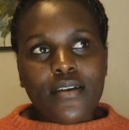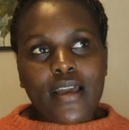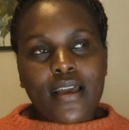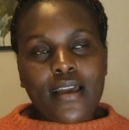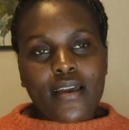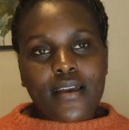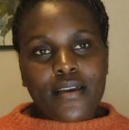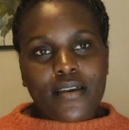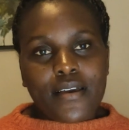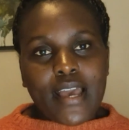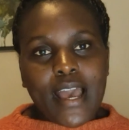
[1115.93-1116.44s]

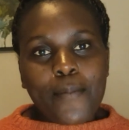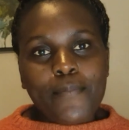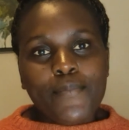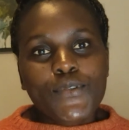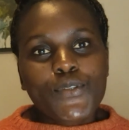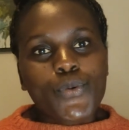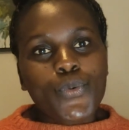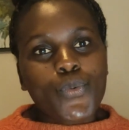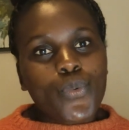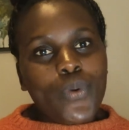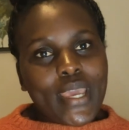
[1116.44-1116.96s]
up
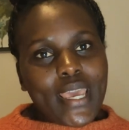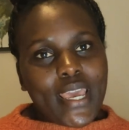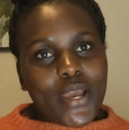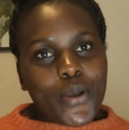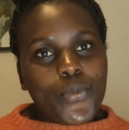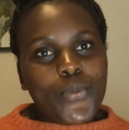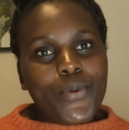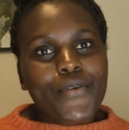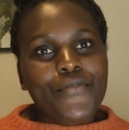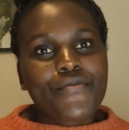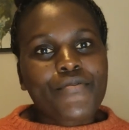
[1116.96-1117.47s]
to
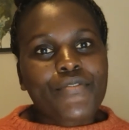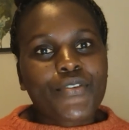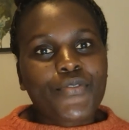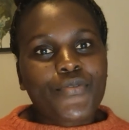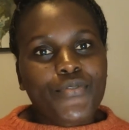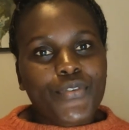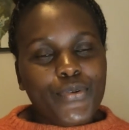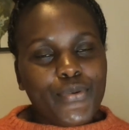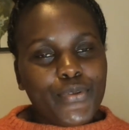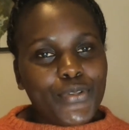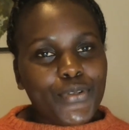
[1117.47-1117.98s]
where we've
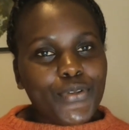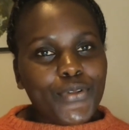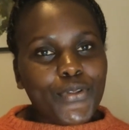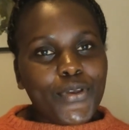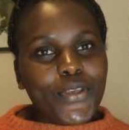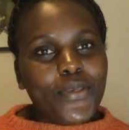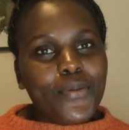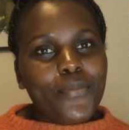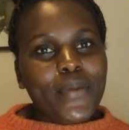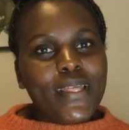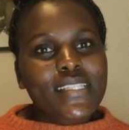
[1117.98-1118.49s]
reviewed your
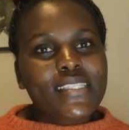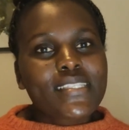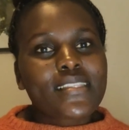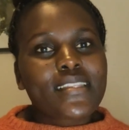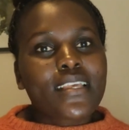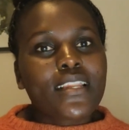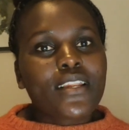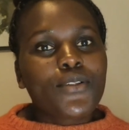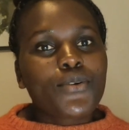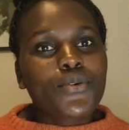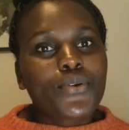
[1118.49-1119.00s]
documents,
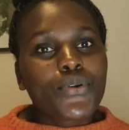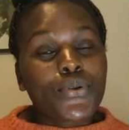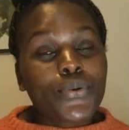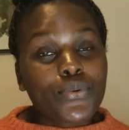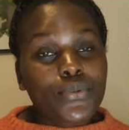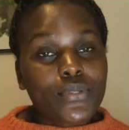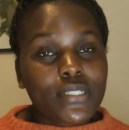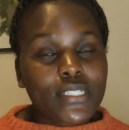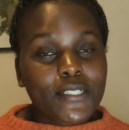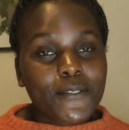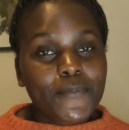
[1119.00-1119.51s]
they look
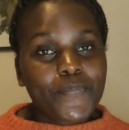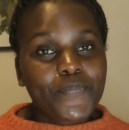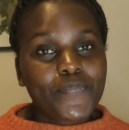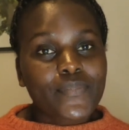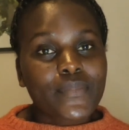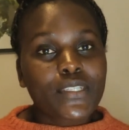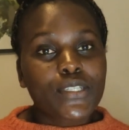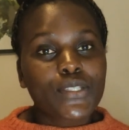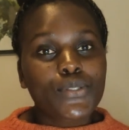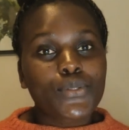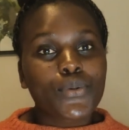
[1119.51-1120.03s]
good.
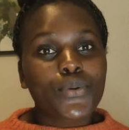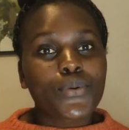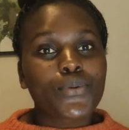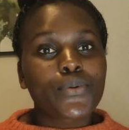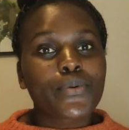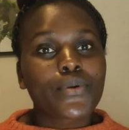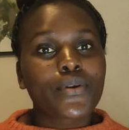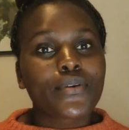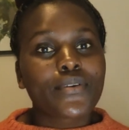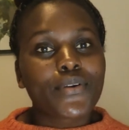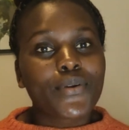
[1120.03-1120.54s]

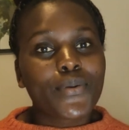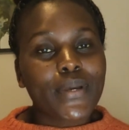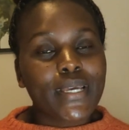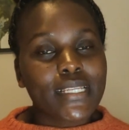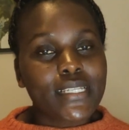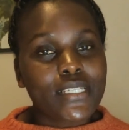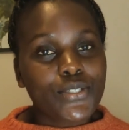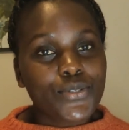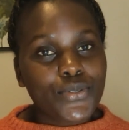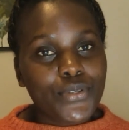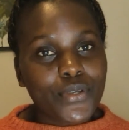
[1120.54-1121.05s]
So go
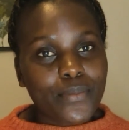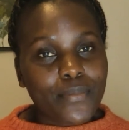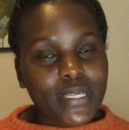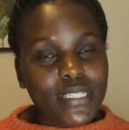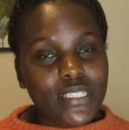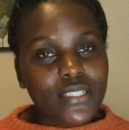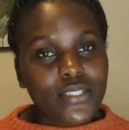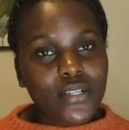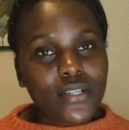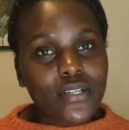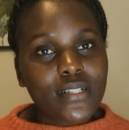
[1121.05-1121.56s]
and do your
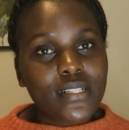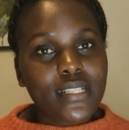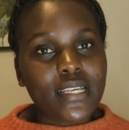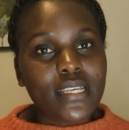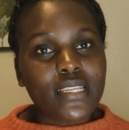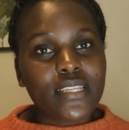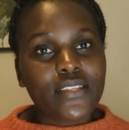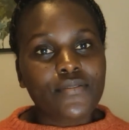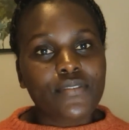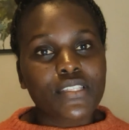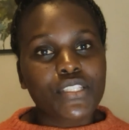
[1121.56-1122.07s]
medical,
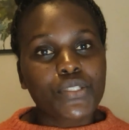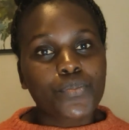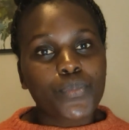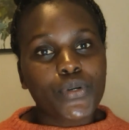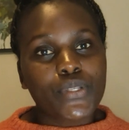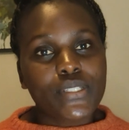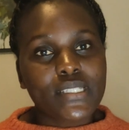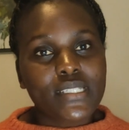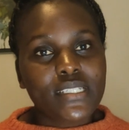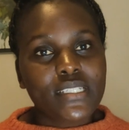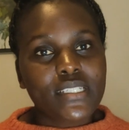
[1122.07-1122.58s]
and if it's
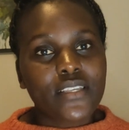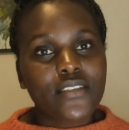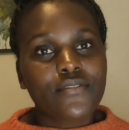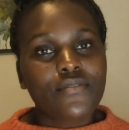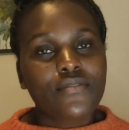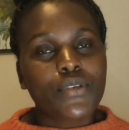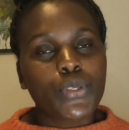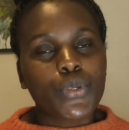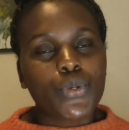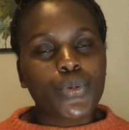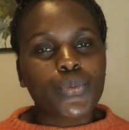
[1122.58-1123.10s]
positive,
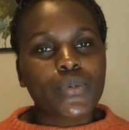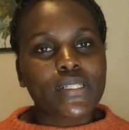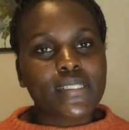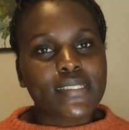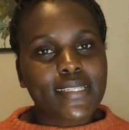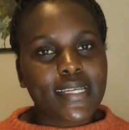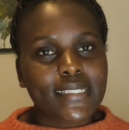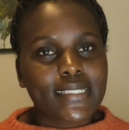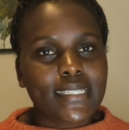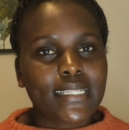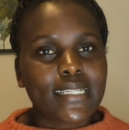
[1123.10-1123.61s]
you will
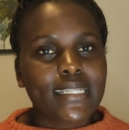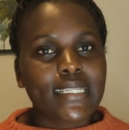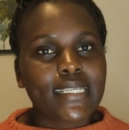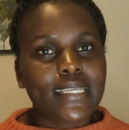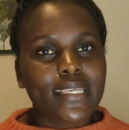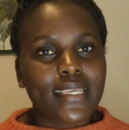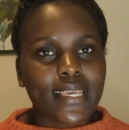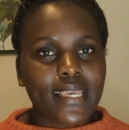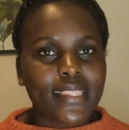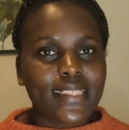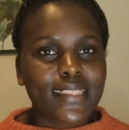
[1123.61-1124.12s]
certainly
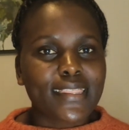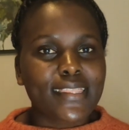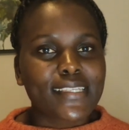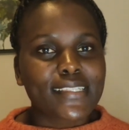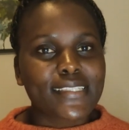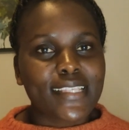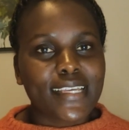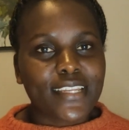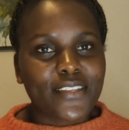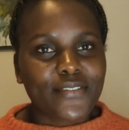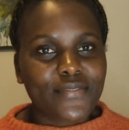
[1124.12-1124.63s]
get the
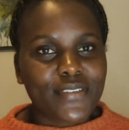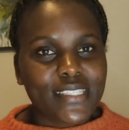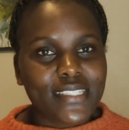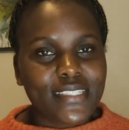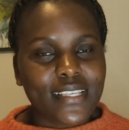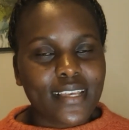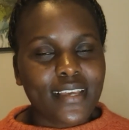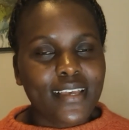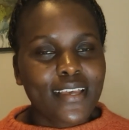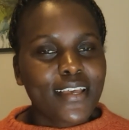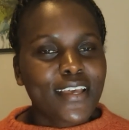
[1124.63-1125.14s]
study
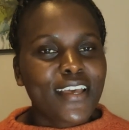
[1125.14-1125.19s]
visa.